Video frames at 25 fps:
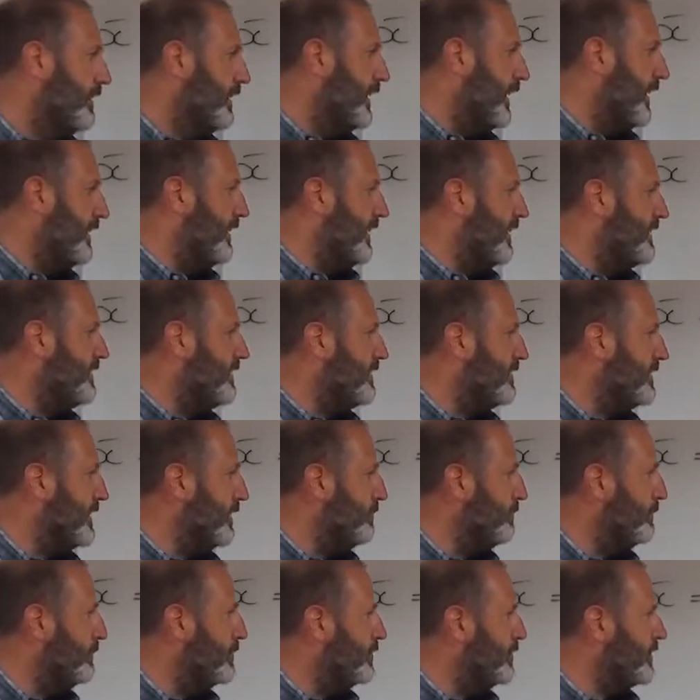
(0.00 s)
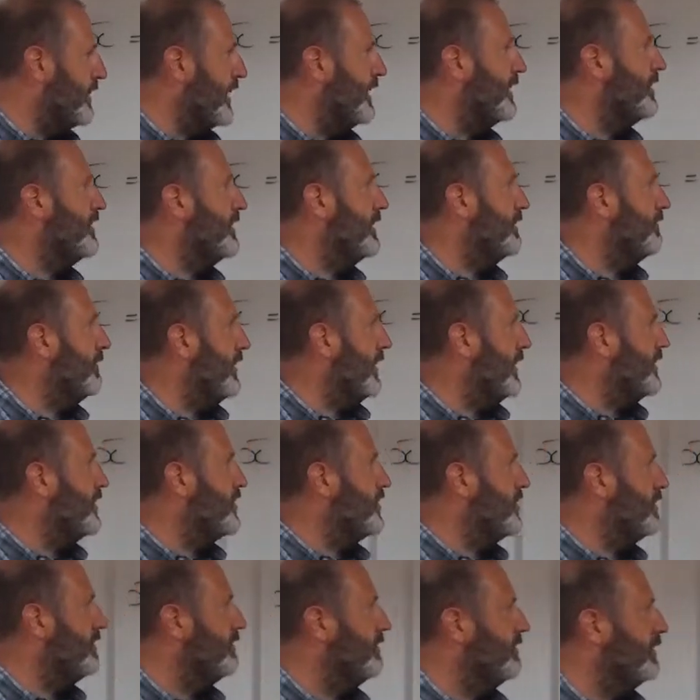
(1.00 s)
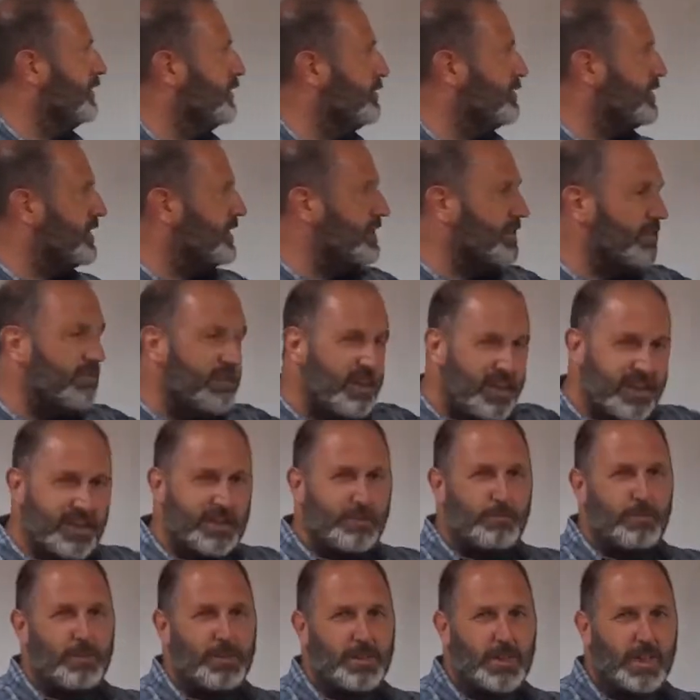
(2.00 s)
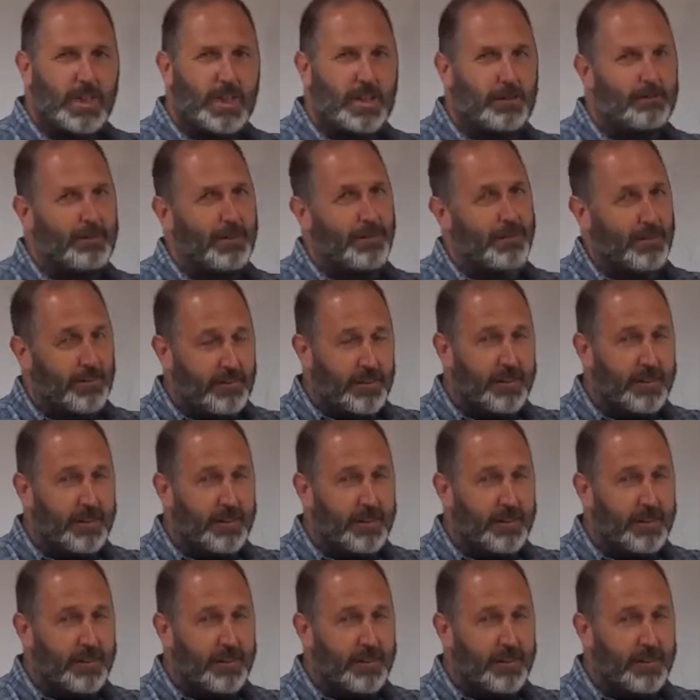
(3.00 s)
And that's the sample standard deviation using this particular method.